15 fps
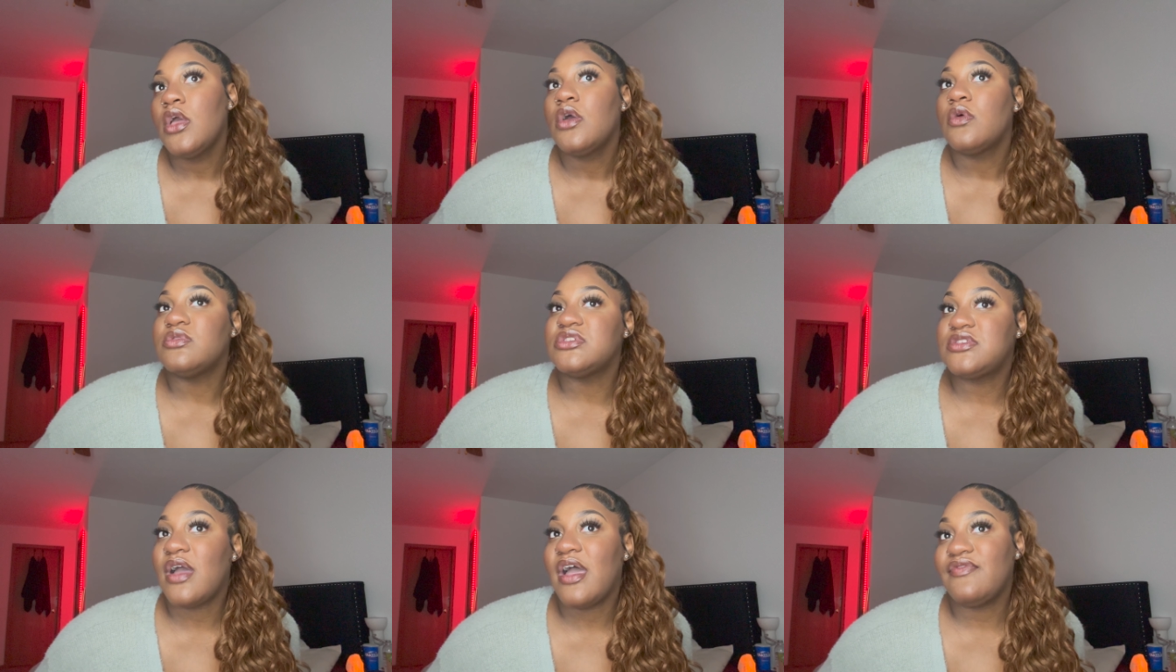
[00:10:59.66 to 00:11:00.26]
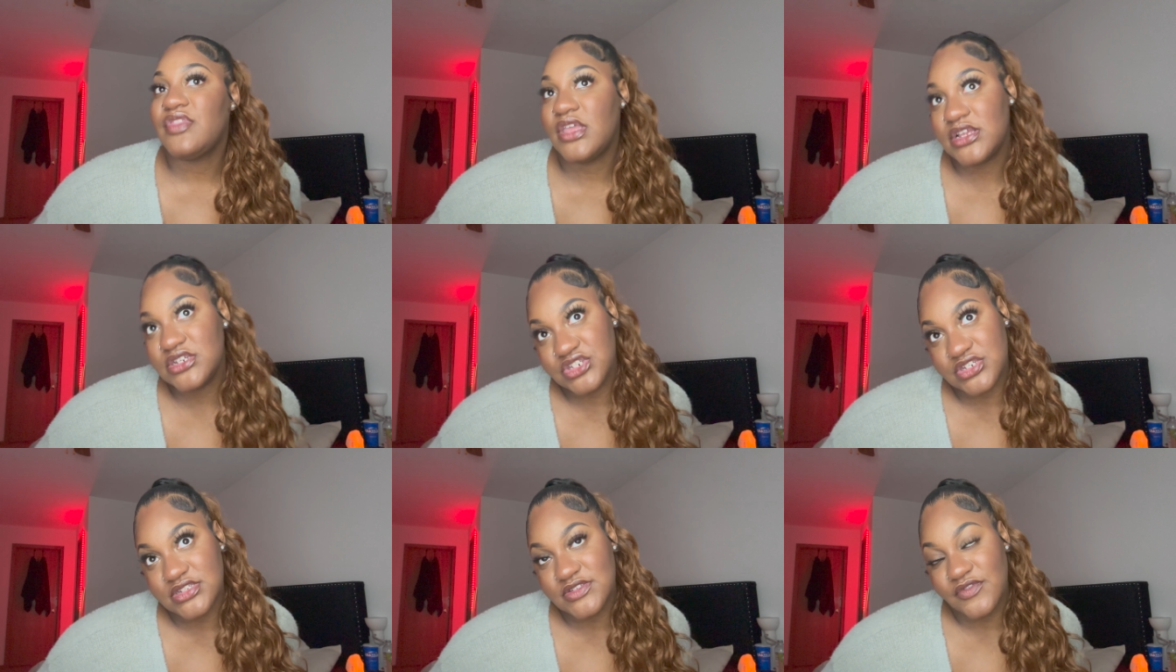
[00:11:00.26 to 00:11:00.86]
We still have to get
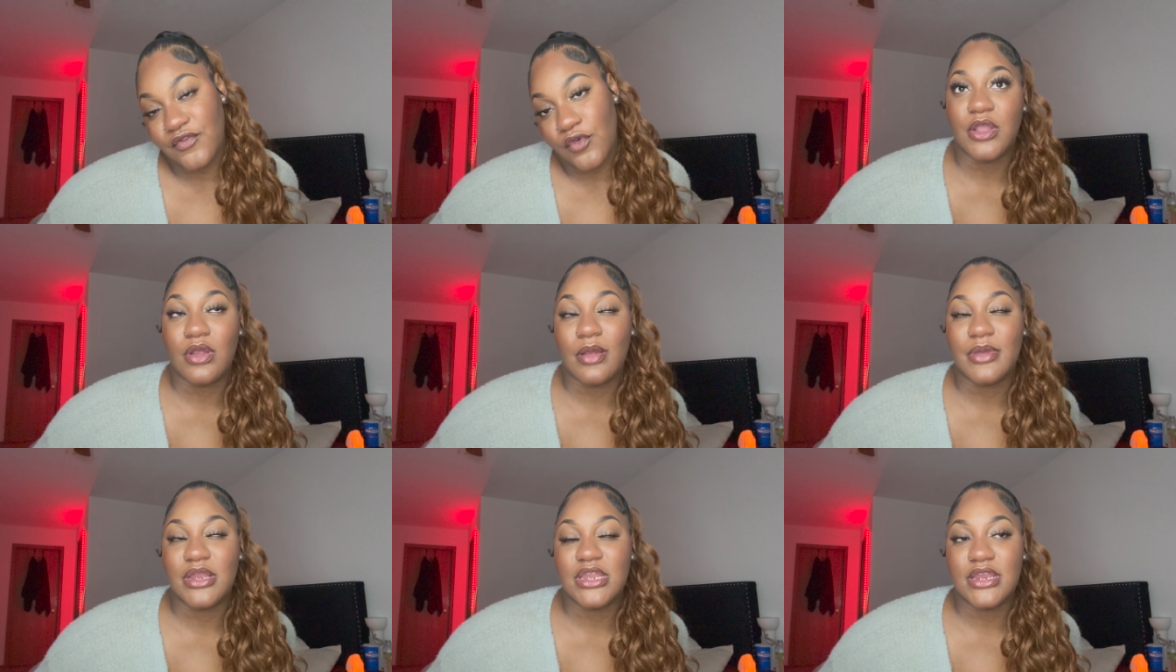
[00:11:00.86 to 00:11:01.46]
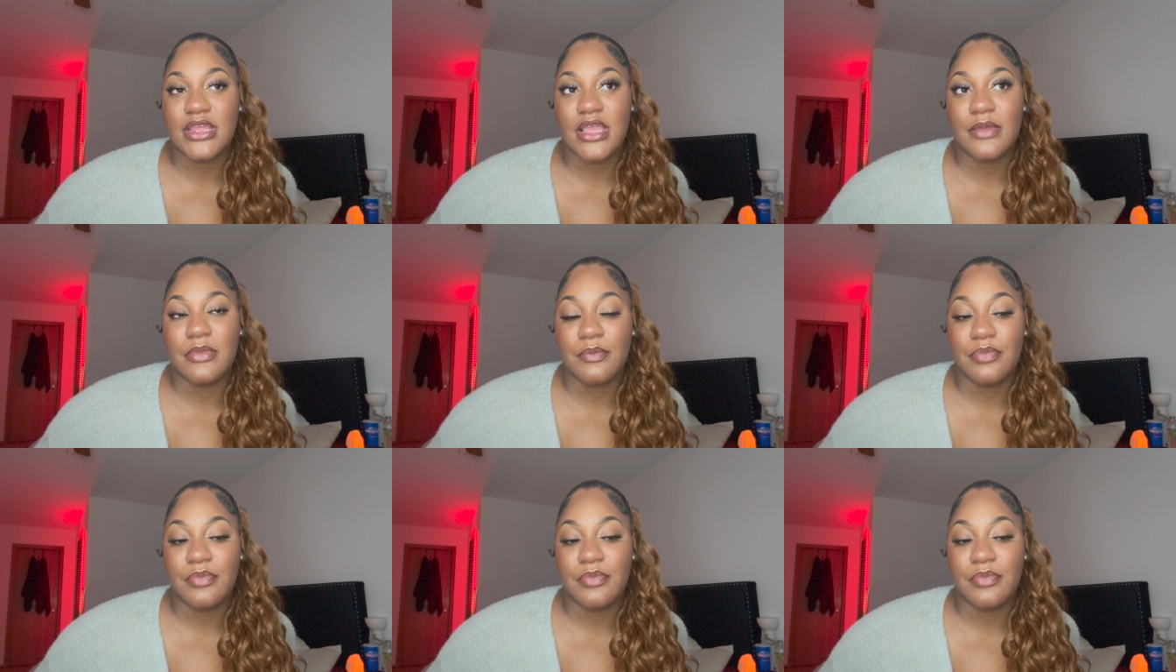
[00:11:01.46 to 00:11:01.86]
sheets for Grandma did get him a